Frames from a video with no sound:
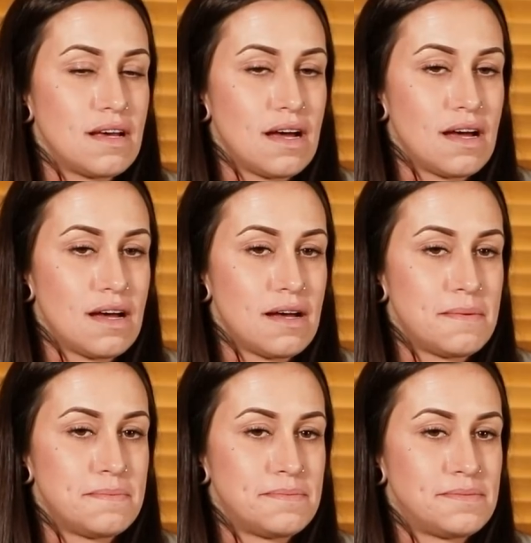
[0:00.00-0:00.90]

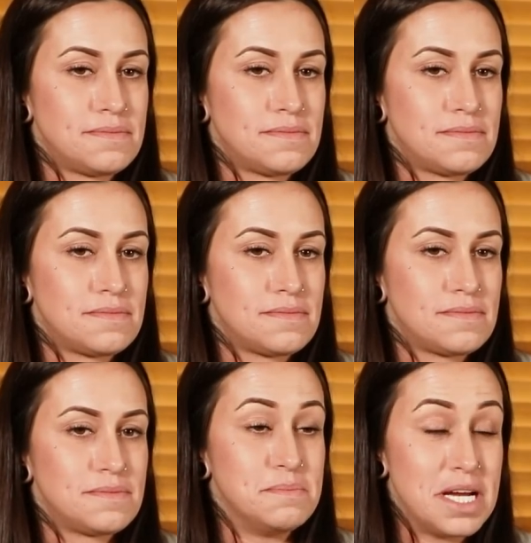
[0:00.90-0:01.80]
Um,
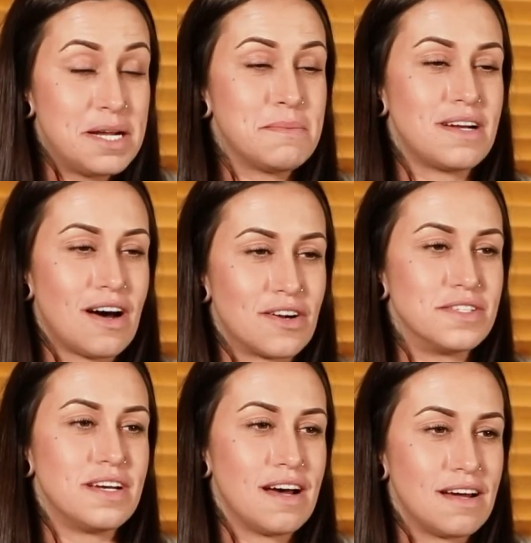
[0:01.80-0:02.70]
meeting my
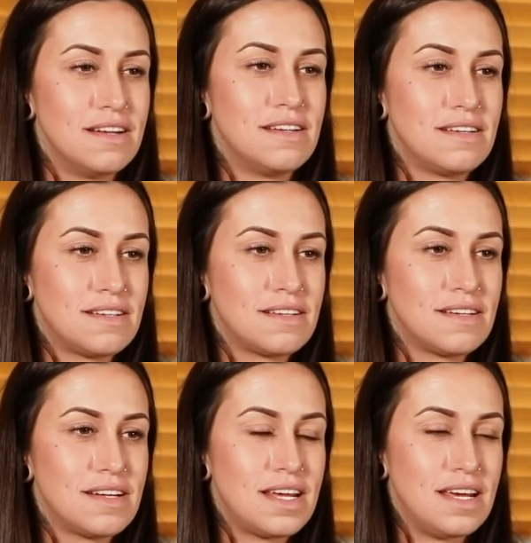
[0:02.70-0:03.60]
daughter's dad,
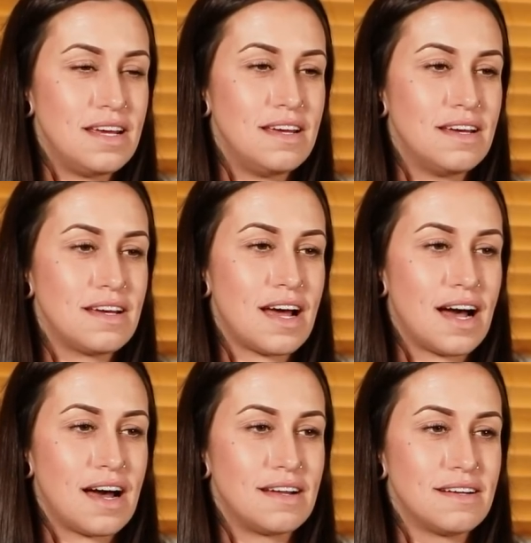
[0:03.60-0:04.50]
he
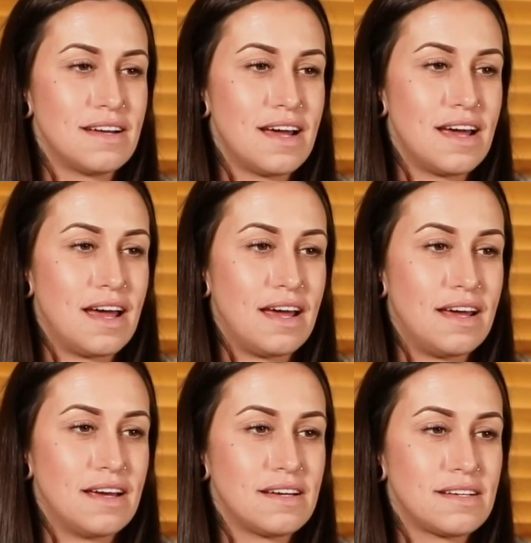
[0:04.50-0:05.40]
had
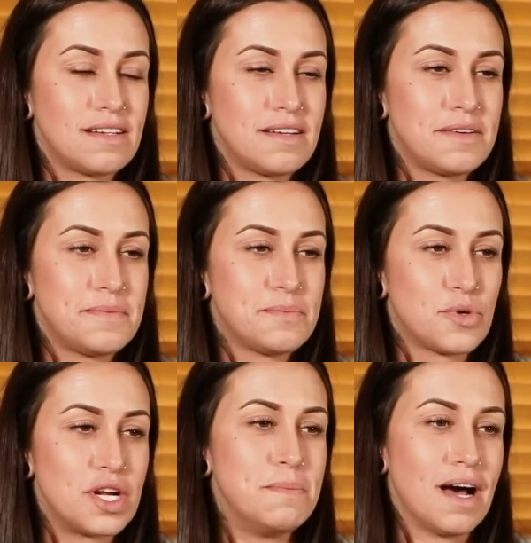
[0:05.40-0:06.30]
a
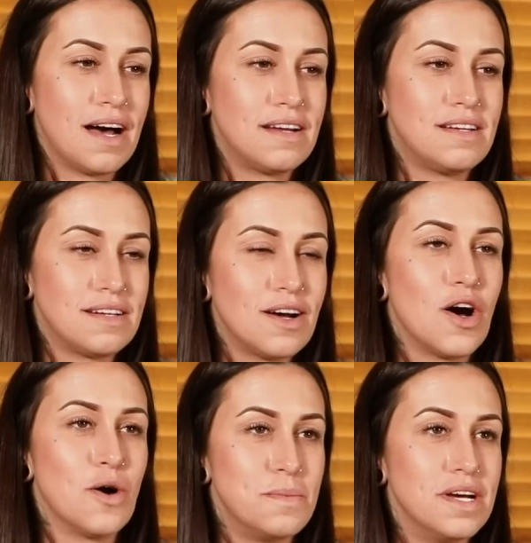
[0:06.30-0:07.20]
pretty bad
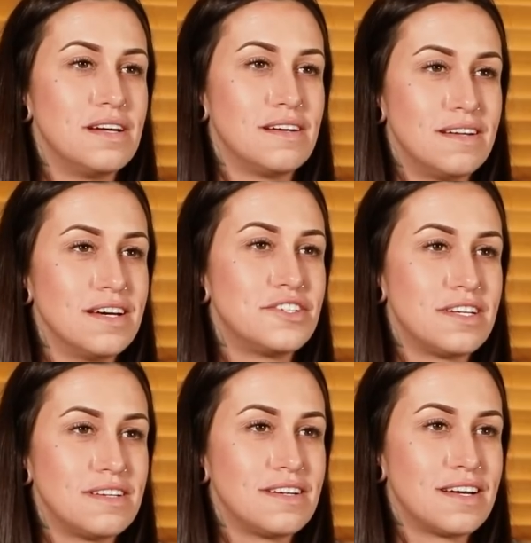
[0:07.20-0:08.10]
opiate
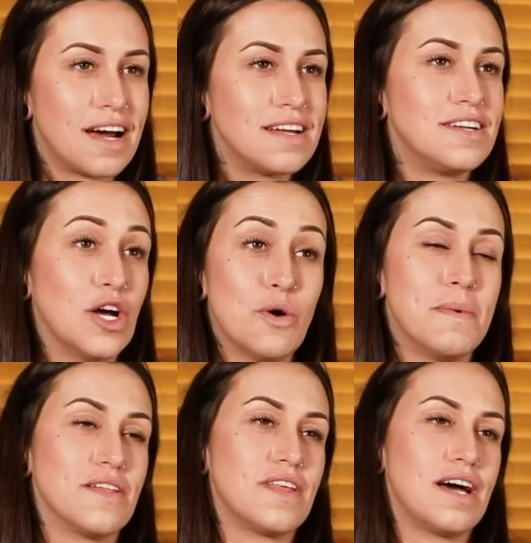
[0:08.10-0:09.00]
addiction. And mm. I didn't know
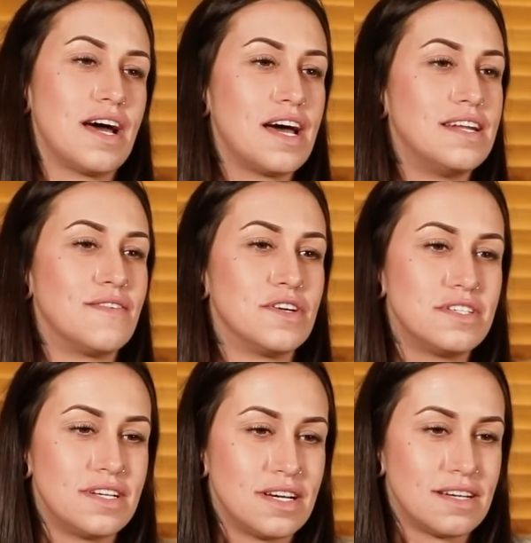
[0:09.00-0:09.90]
about that. I had never
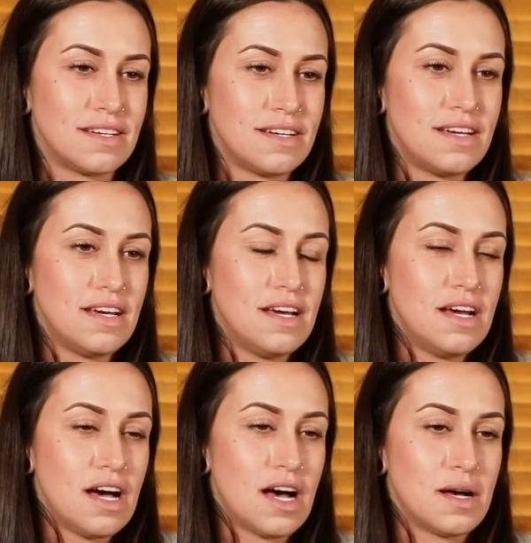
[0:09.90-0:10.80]
seen it.
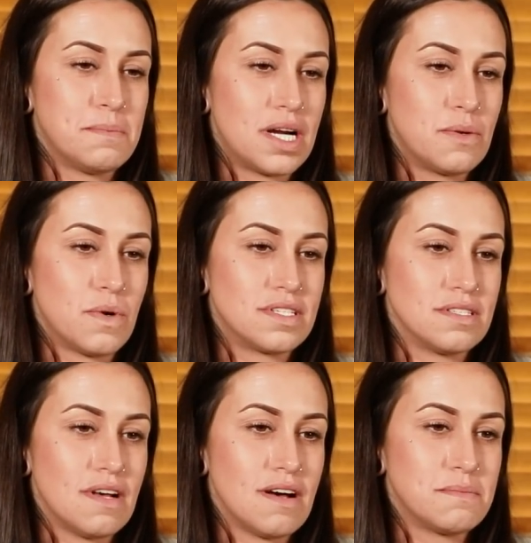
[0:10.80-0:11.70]
Um, but it
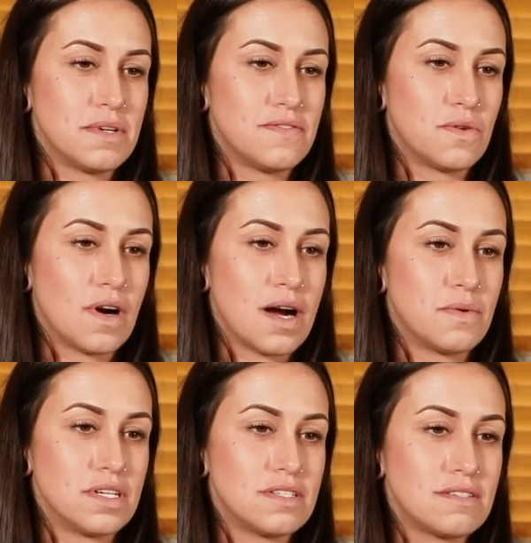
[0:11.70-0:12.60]
wasn't long before I
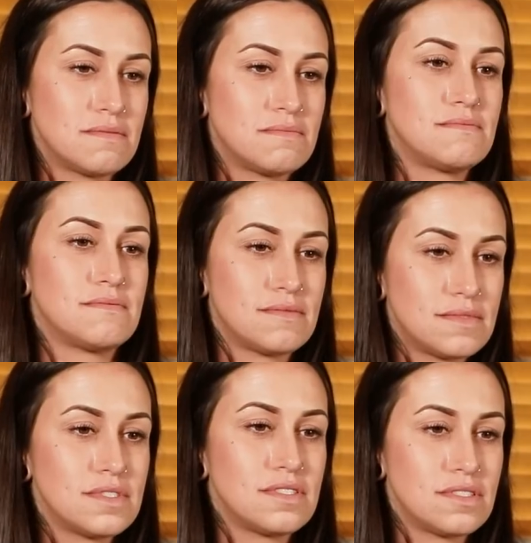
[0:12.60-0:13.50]
was
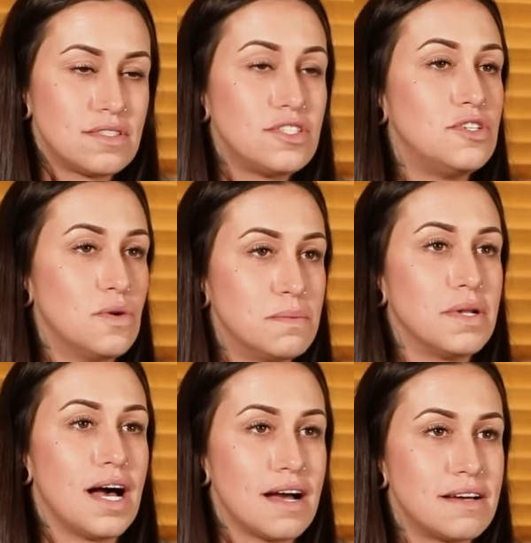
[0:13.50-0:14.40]
doing
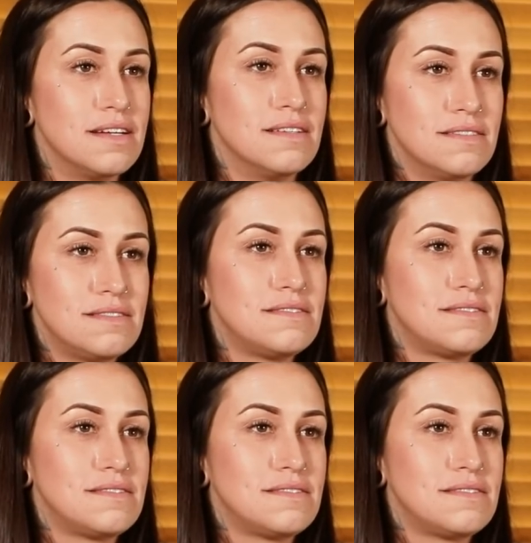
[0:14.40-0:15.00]
black and